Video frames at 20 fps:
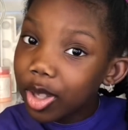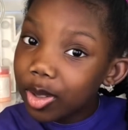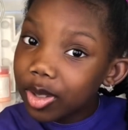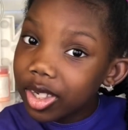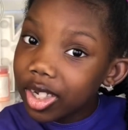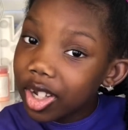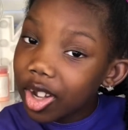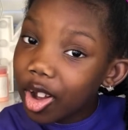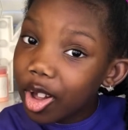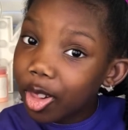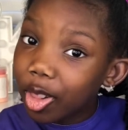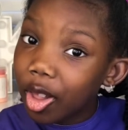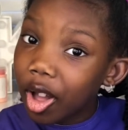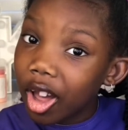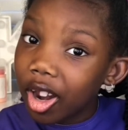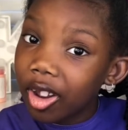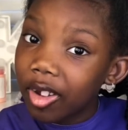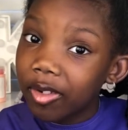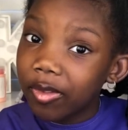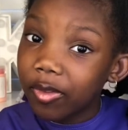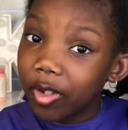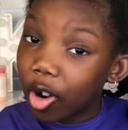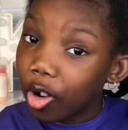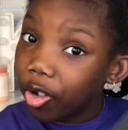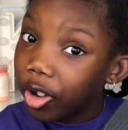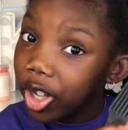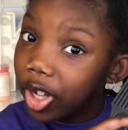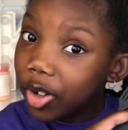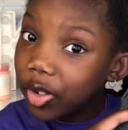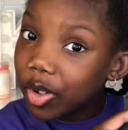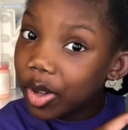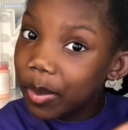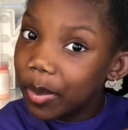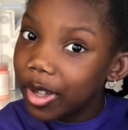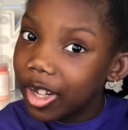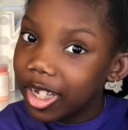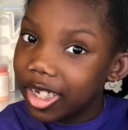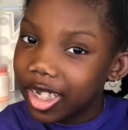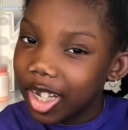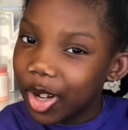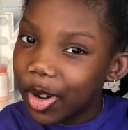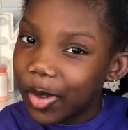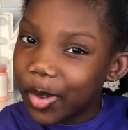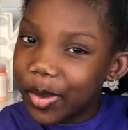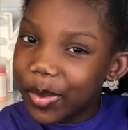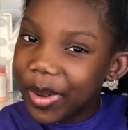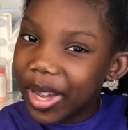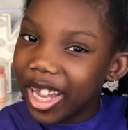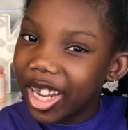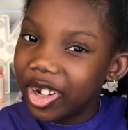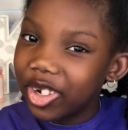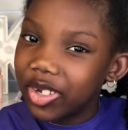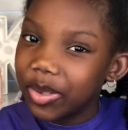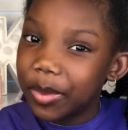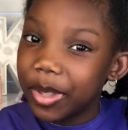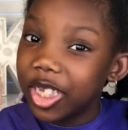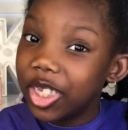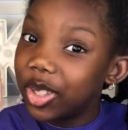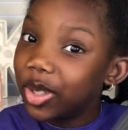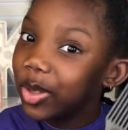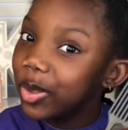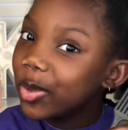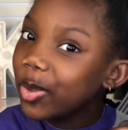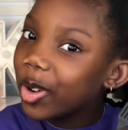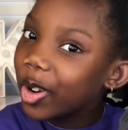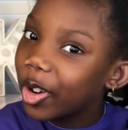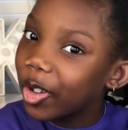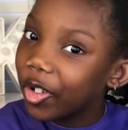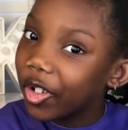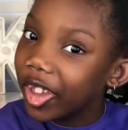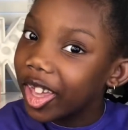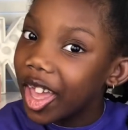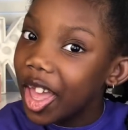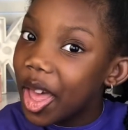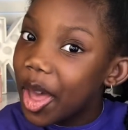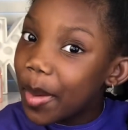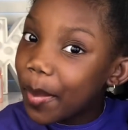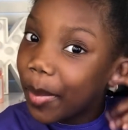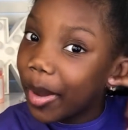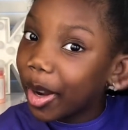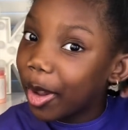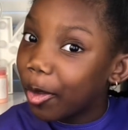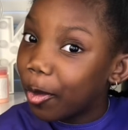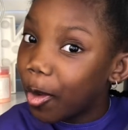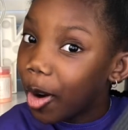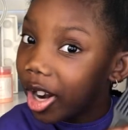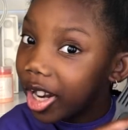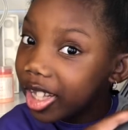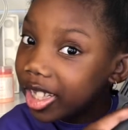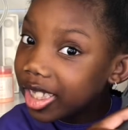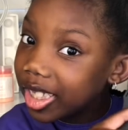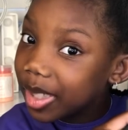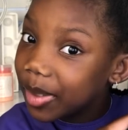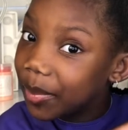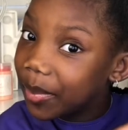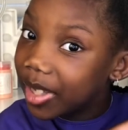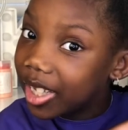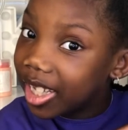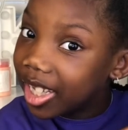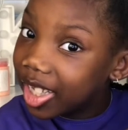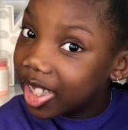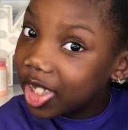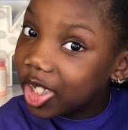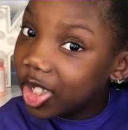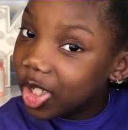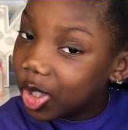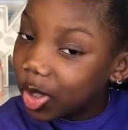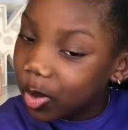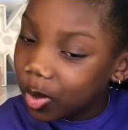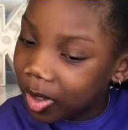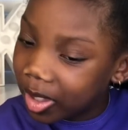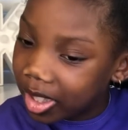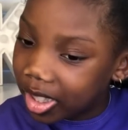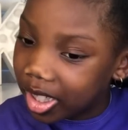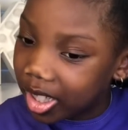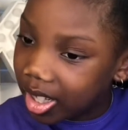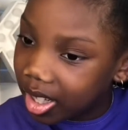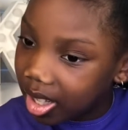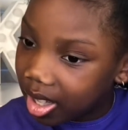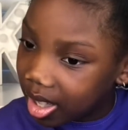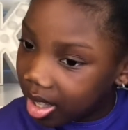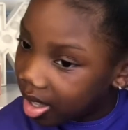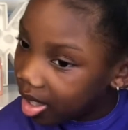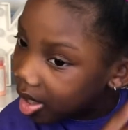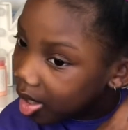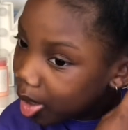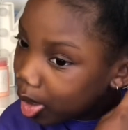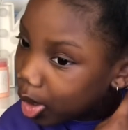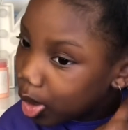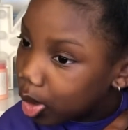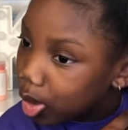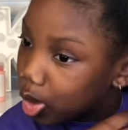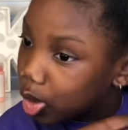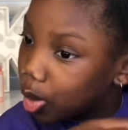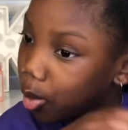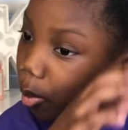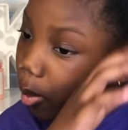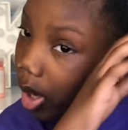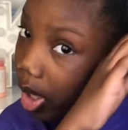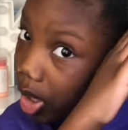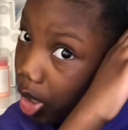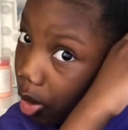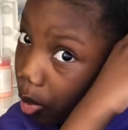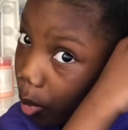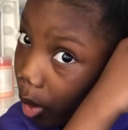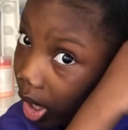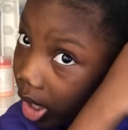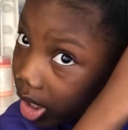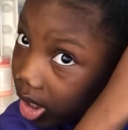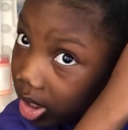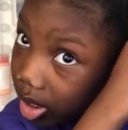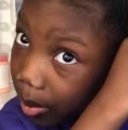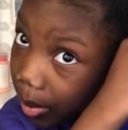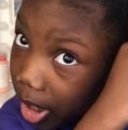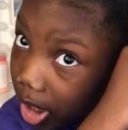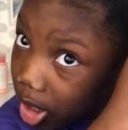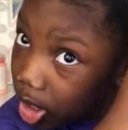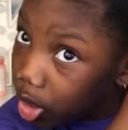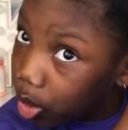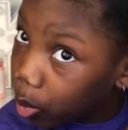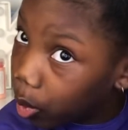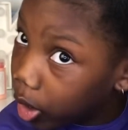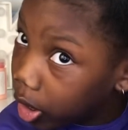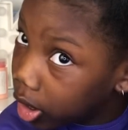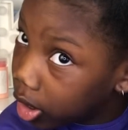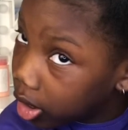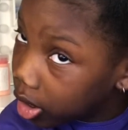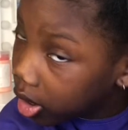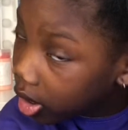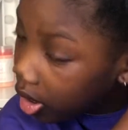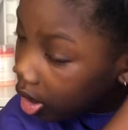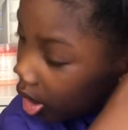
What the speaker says: using a lot of curling cream because I don't want my hair to be too curly, but I want it to be juicy. So when you're ready to make the twist,